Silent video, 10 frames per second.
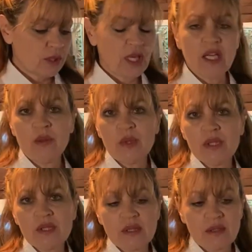
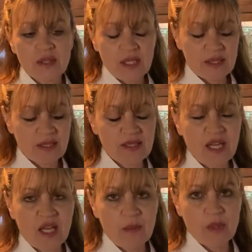cannabis is the
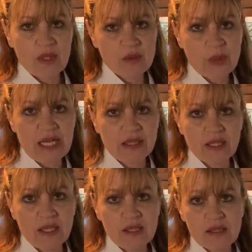same as black
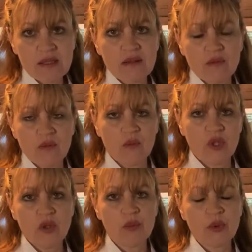teas when
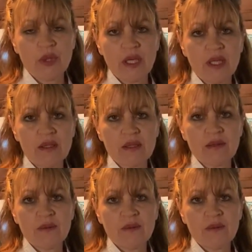you're brewing it.